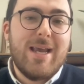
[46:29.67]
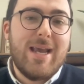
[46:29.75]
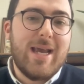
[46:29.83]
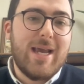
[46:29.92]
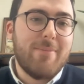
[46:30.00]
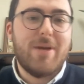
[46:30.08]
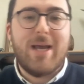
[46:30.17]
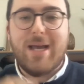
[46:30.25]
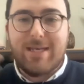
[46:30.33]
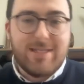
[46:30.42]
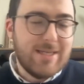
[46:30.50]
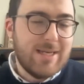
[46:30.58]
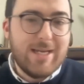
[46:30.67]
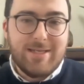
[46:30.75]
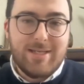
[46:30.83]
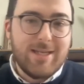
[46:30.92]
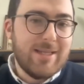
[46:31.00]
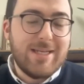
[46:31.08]
and
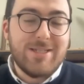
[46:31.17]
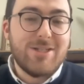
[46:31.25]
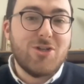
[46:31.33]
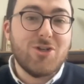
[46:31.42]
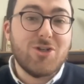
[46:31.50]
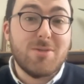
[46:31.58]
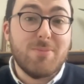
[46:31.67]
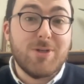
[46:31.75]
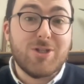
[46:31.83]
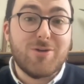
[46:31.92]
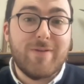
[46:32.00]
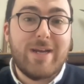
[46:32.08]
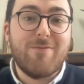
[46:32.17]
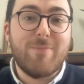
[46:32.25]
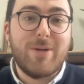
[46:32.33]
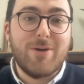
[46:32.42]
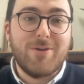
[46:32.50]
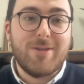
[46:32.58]
that the institutions must survive
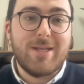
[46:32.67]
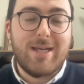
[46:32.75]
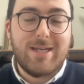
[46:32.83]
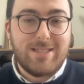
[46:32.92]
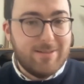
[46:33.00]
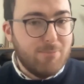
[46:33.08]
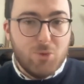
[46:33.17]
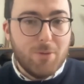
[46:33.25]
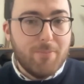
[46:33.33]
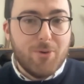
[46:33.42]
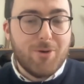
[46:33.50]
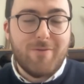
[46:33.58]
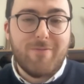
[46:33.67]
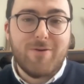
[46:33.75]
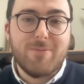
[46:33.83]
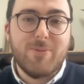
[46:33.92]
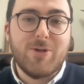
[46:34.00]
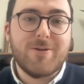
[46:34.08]
beyond that. It's more important for
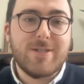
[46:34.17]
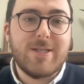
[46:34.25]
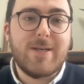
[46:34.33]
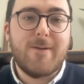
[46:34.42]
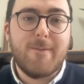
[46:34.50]
democracy.